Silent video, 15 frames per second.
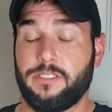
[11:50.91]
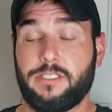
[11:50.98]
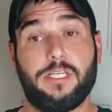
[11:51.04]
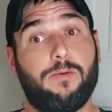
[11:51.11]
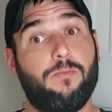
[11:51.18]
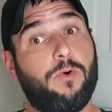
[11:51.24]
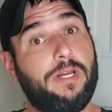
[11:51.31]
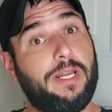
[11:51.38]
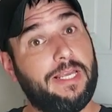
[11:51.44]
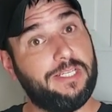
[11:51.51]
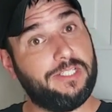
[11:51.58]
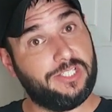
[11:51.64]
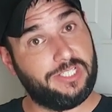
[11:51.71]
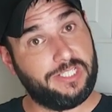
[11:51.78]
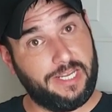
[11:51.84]
Someone
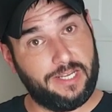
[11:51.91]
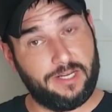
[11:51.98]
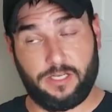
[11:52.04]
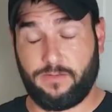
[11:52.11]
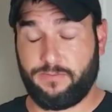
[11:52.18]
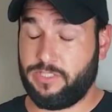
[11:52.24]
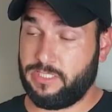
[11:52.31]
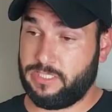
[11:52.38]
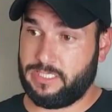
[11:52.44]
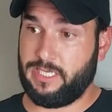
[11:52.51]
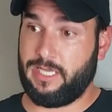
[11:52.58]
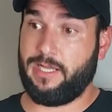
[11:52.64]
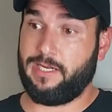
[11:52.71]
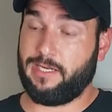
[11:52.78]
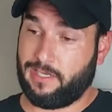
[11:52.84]
has to stand off to the
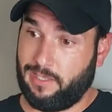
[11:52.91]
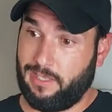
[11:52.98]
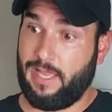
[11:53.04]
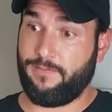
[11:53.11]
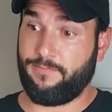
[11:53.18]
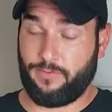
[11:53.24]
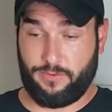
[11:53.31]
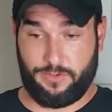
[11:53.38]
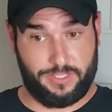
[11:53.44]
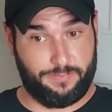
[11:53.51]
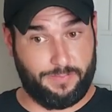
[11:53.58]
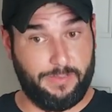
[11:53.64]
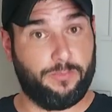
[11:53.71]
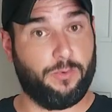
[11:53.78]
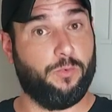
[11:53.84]
side and clap for us
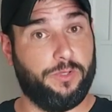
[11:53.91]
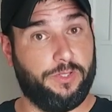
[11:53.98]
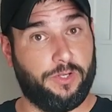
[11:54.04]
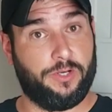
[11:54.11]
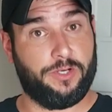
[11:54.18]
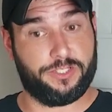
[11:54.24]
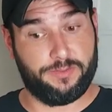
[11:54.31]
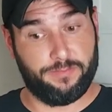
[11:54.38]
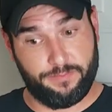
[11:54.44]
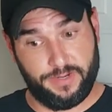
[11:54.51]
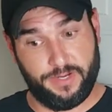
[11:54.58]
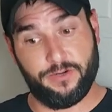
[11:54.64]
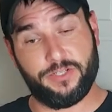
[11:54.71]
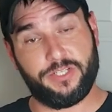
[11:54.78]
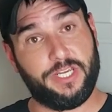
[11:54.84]
people with awesome
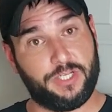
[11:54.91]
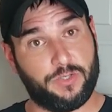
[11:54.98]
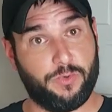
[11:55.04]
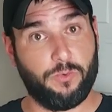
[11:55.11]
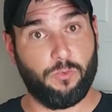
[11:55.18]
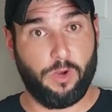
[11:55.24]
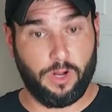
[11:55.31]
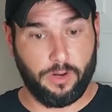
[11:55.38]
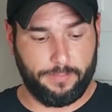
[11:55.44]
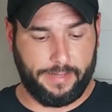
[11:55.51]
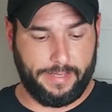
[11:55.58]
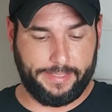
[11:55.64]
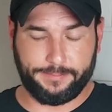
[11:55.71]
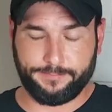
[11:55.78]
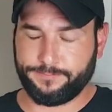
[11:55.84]
beards as we walk
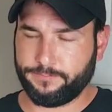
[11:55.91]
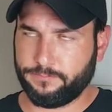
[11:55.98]
by.